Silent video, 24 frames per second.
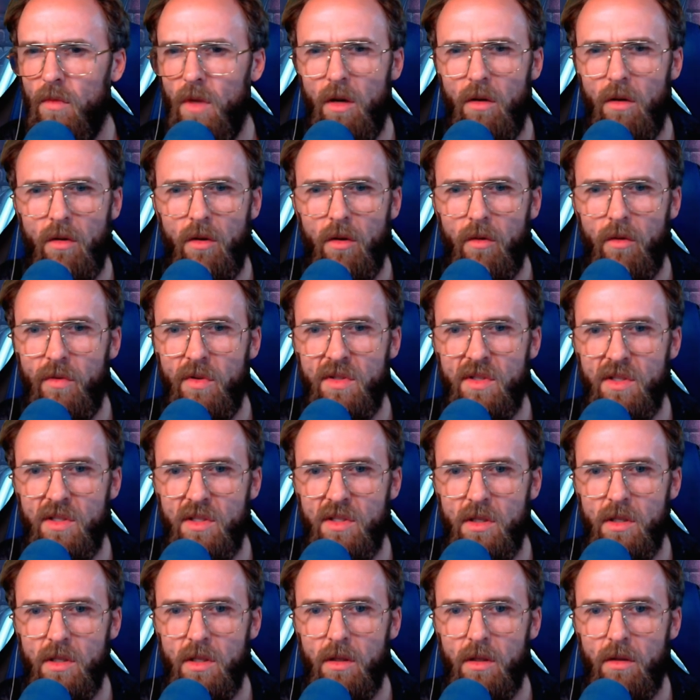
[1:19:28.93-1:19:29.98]
I don't know if this
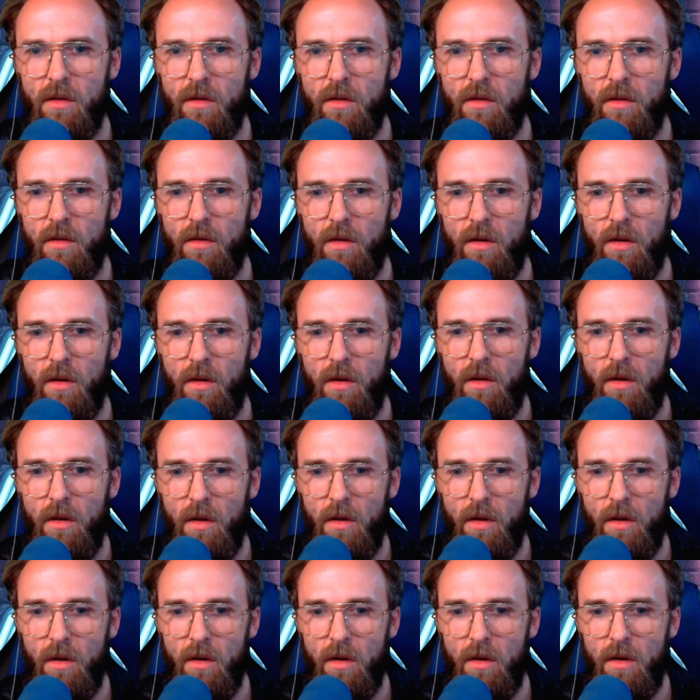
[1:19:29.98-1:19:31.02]
is it.
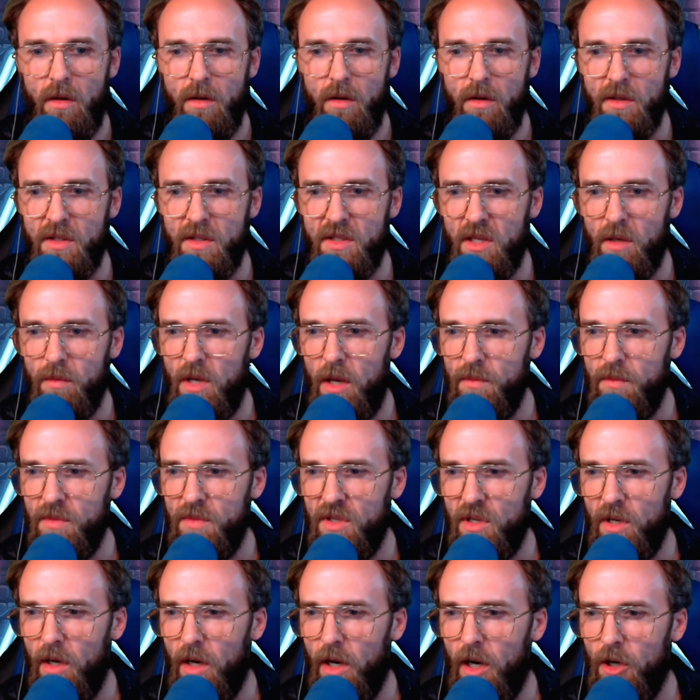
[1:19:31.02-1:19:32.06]
Because sometimes
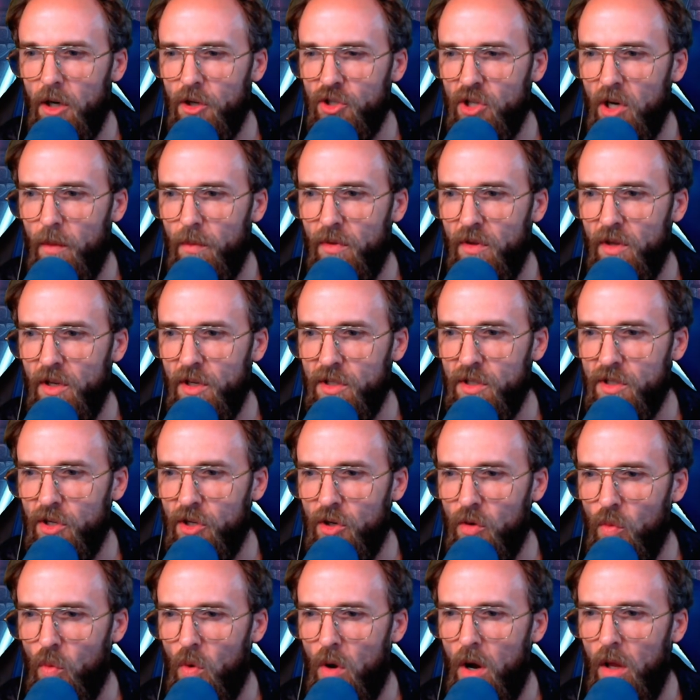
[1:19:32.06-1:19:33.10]
you get airdrop things in
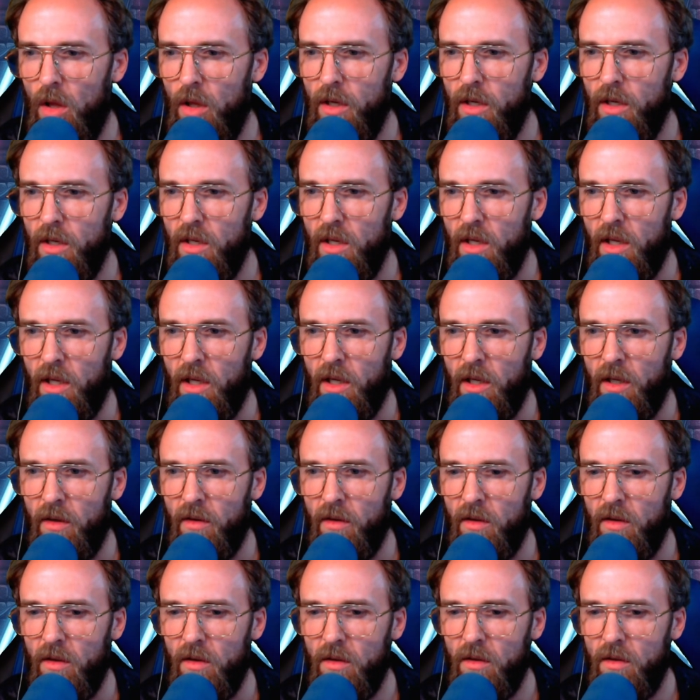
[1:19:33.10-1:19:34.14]
your wallet
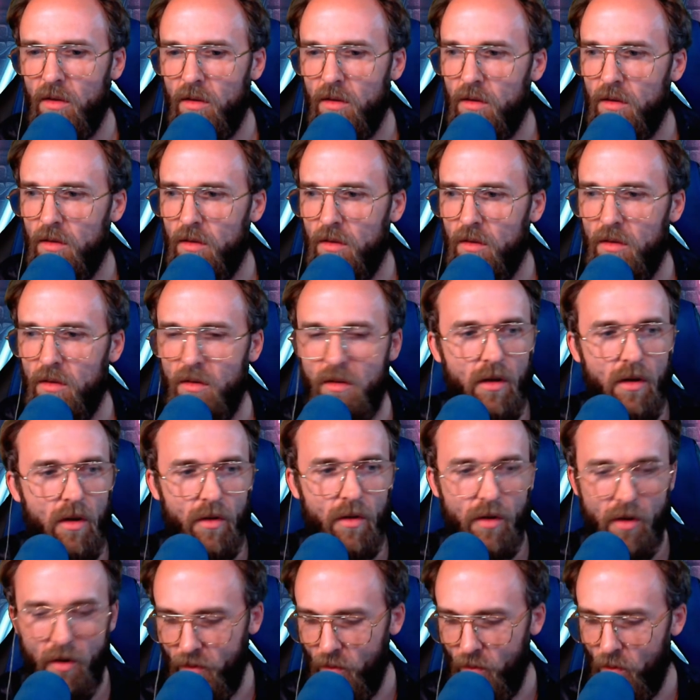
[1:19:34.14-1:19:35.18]
and uh, you
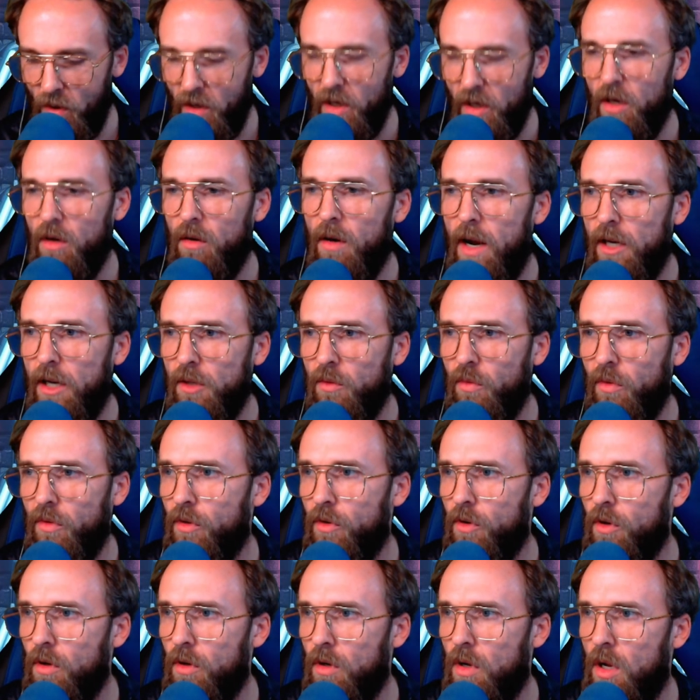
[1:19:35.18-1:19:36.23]
don't know if you want to interact with
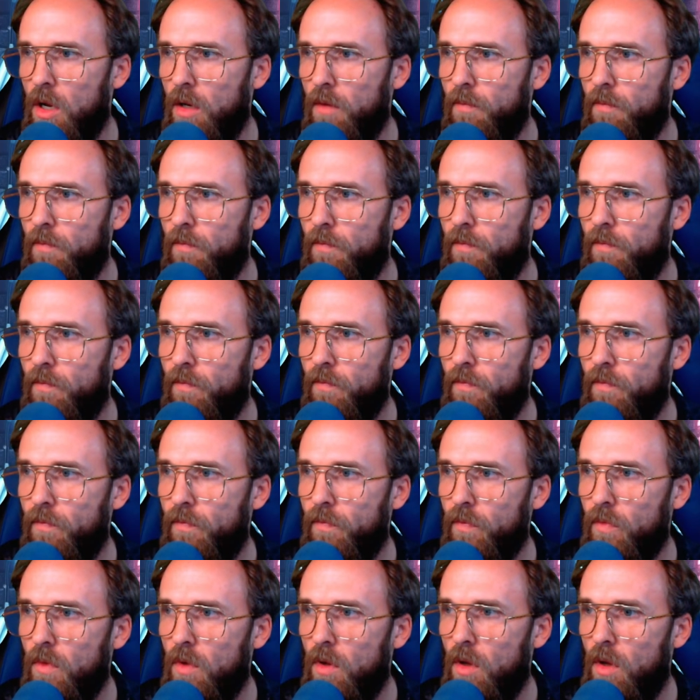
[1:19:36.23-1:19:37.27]
it or not.
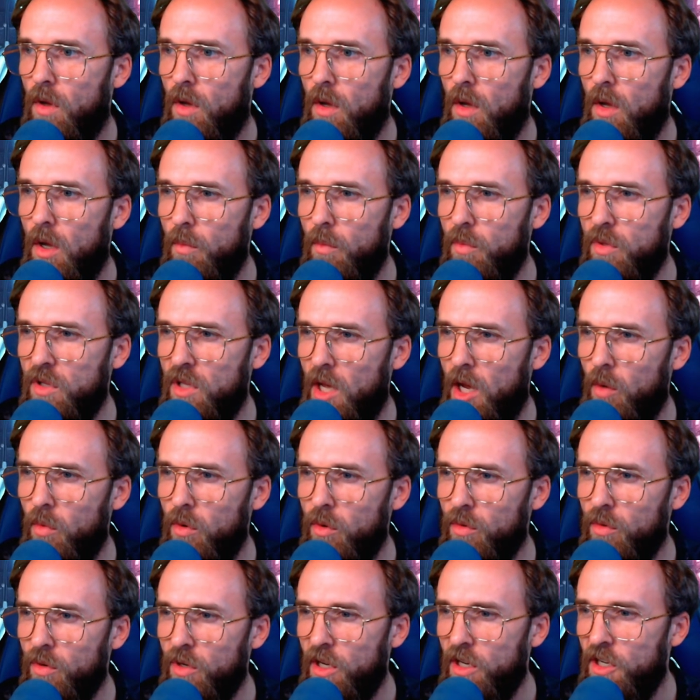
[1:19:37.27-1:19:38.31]
But yeah, we
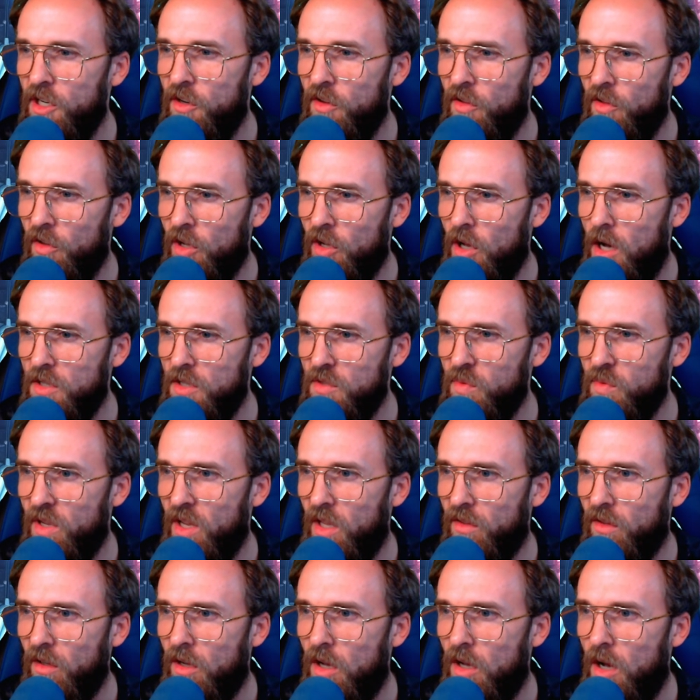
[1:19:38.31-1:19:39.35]
were getting into the cause. We
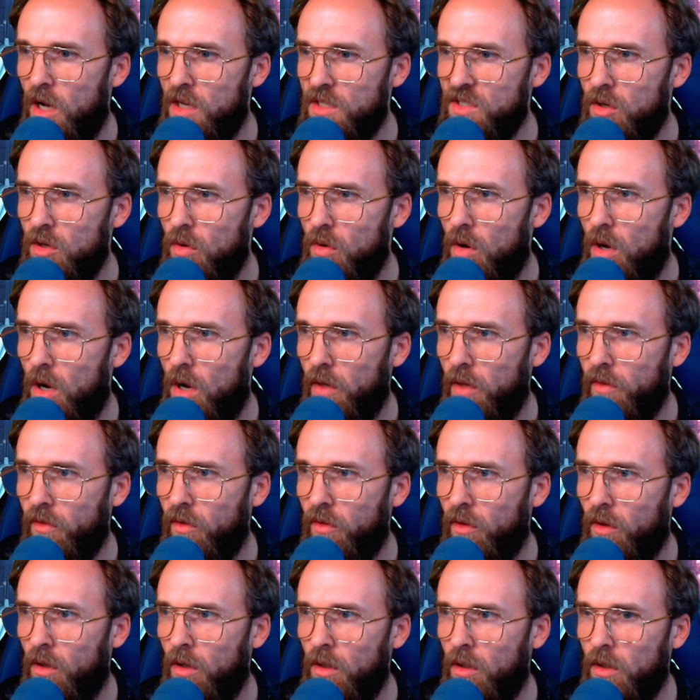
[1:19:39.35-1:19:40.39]
got the Costco hot
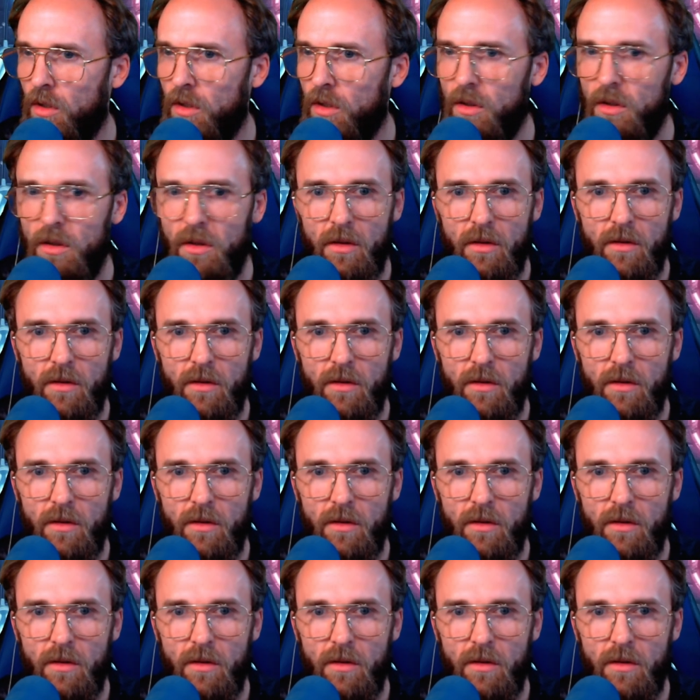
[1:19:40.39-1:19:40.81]
dog.